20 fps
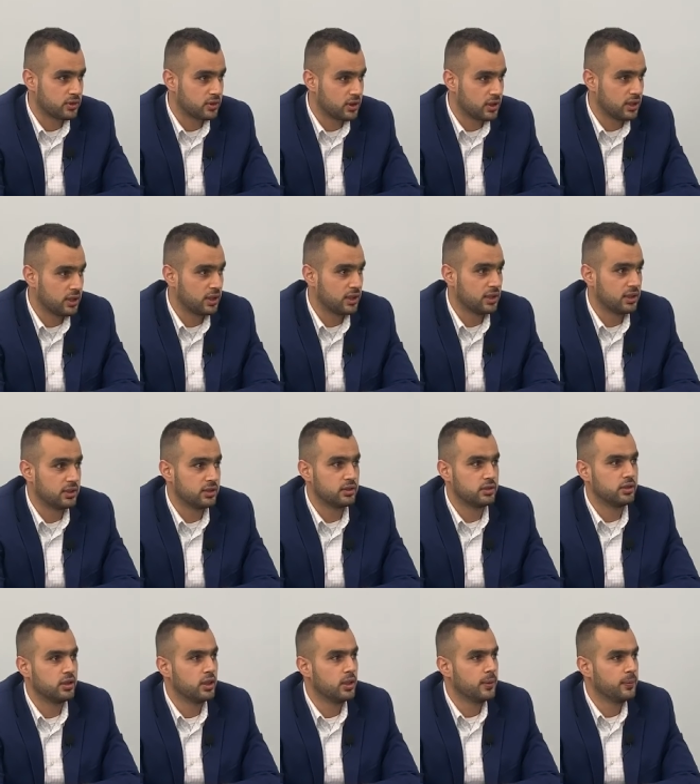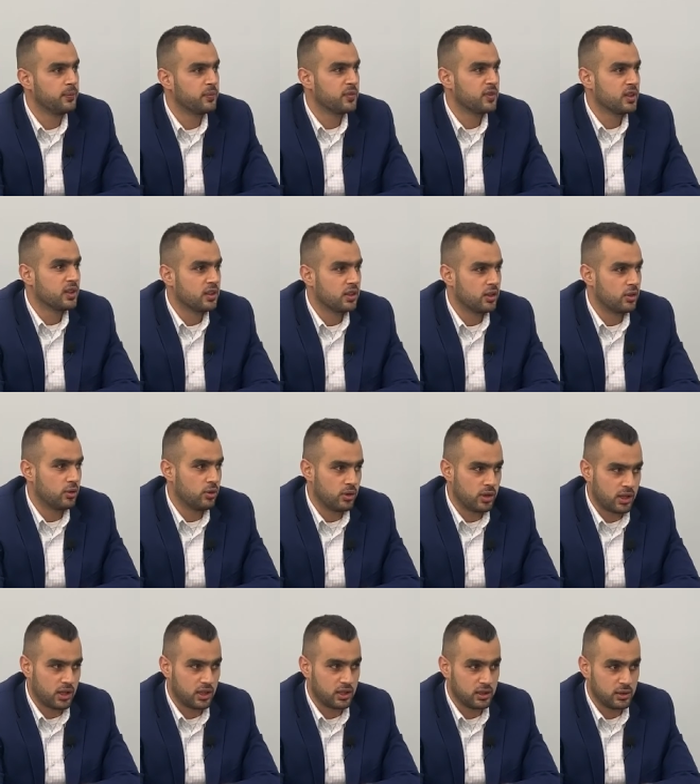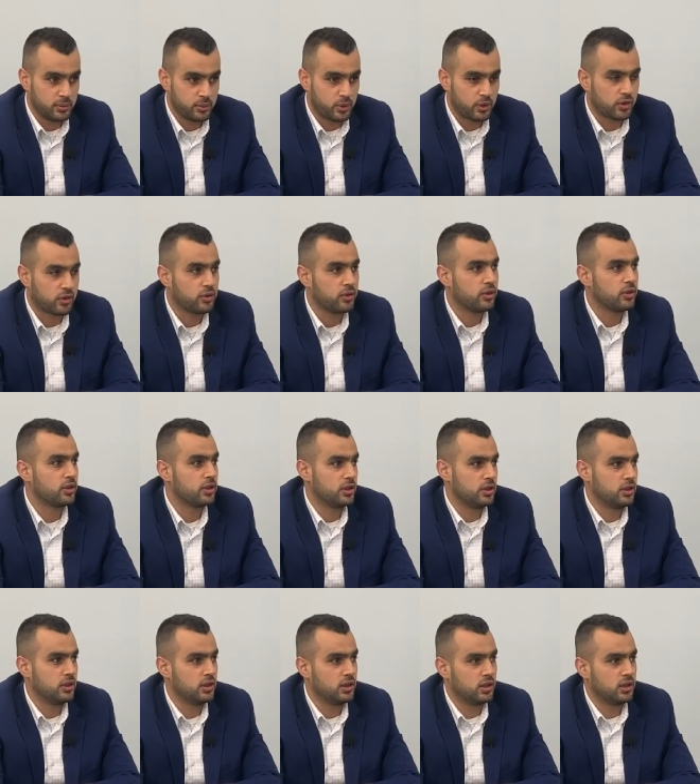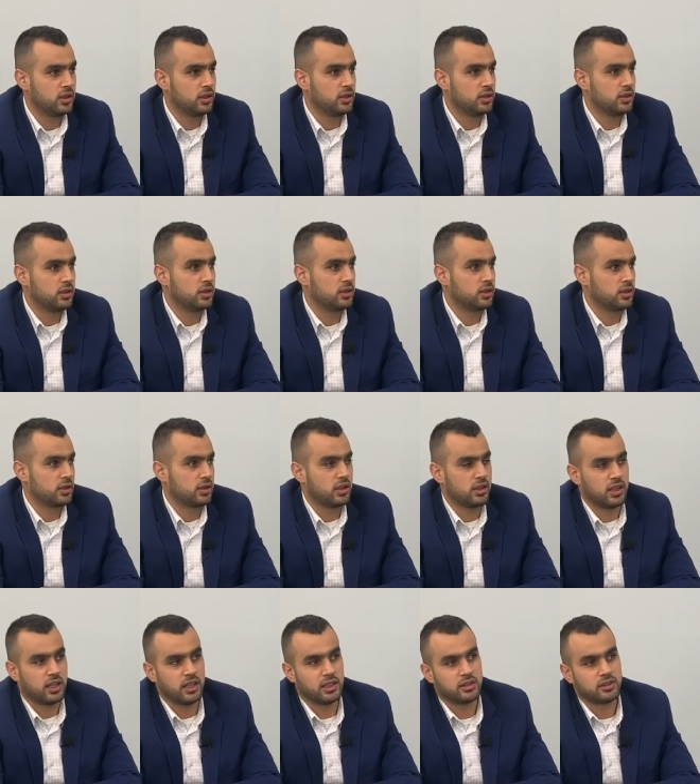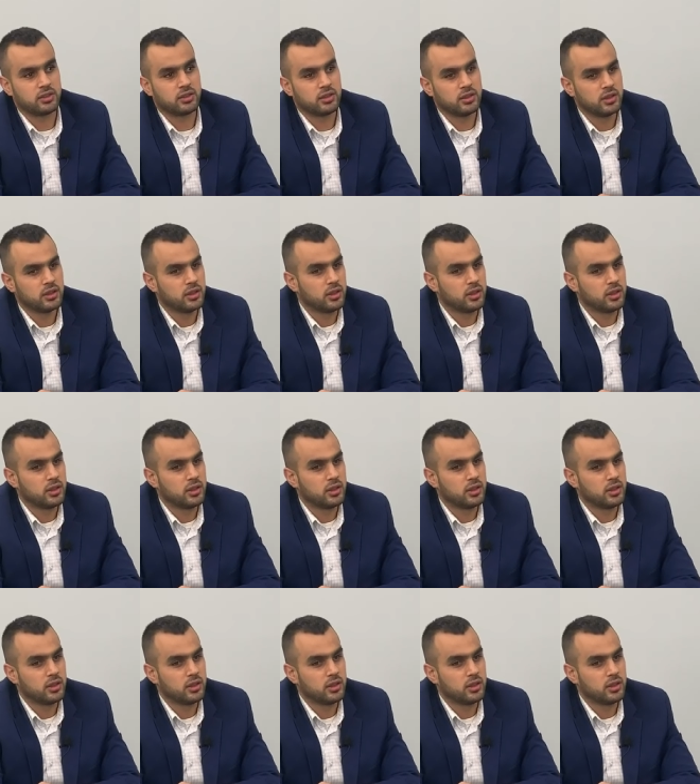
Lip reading: Mm-hmm. And I personally cannot,